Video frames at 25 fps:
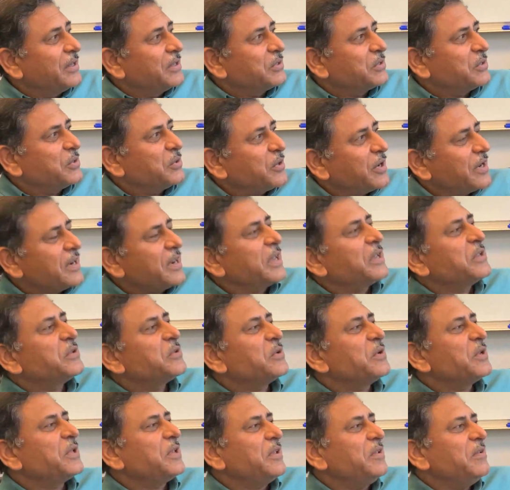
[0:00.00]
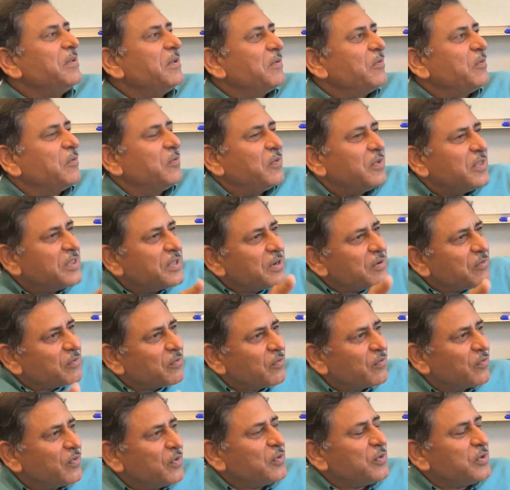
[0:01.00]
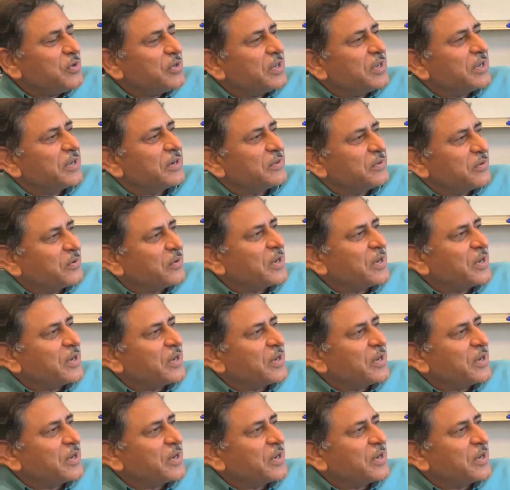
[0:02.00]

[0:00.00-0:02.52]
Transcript: So you can actually, within few years,